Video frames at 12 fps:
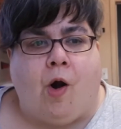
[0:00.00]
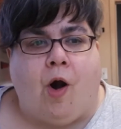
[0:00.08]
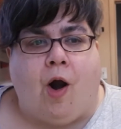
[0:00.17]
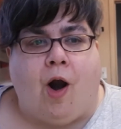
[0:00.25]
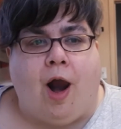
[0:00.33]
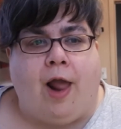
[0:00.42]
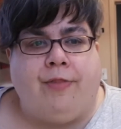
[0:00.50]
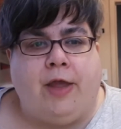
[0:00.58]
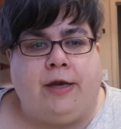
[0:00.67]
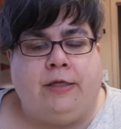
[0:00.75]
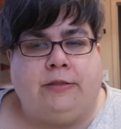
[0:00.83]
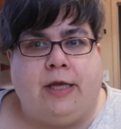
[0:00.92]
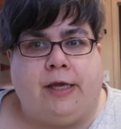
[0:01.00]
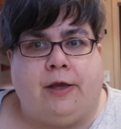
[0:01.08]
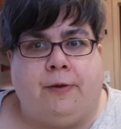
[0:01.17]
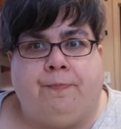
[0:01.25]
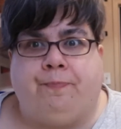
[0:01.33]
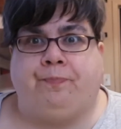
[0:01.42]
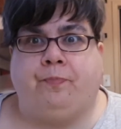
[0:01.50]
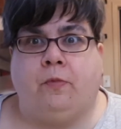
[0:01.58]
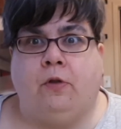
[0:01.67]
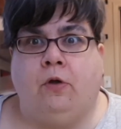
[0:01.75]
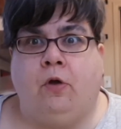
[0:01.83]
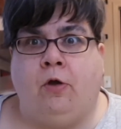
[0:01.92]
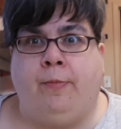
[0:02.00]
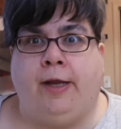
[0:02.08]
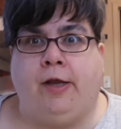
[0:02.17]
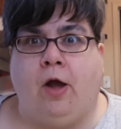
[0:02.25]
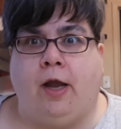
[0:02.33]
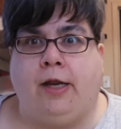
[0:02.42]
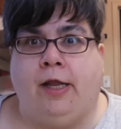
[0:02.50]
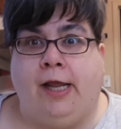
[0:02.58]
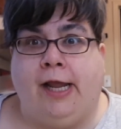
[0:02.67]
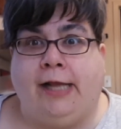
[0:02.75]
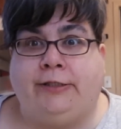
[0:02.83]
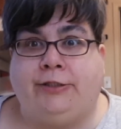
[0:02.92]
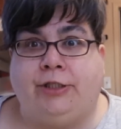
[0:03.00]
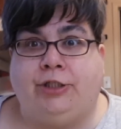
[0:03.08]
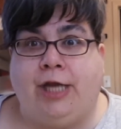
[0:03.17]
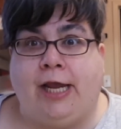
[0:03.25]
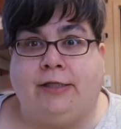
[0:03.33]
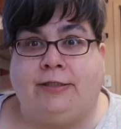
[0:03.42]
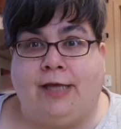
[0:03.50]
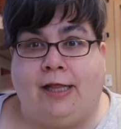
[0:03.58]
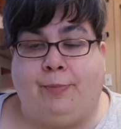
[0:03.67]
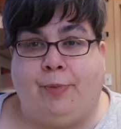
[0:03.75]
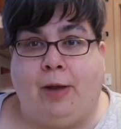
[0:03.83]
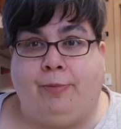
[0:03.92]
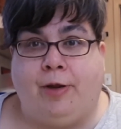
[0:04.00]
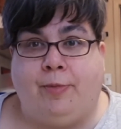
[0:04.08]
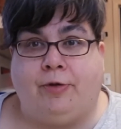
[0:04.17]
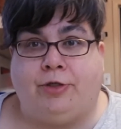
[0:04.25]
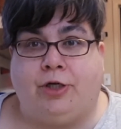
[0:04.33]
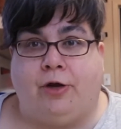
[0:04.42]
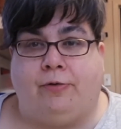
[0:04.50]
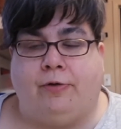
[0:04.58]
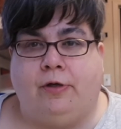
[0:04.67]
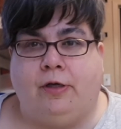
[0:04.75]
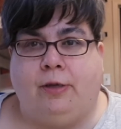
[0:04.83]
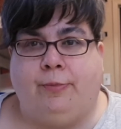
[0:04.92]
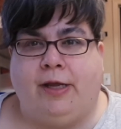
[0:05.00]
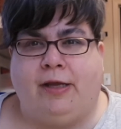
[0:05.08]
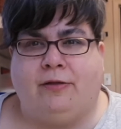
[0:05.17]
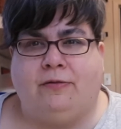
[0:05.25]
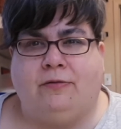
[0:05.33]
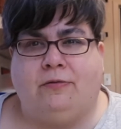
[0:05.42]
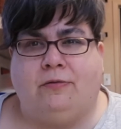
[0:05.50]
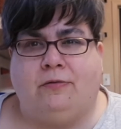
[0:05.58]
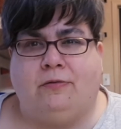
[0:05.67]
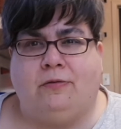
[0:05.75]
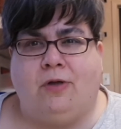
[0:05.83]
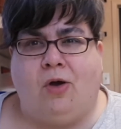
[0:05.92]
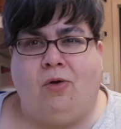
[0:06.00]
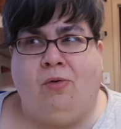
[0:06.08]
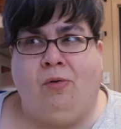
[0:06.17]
And then he's like, oh my God, it's the Jay and Silent Bob reboot show. And I'm like, no.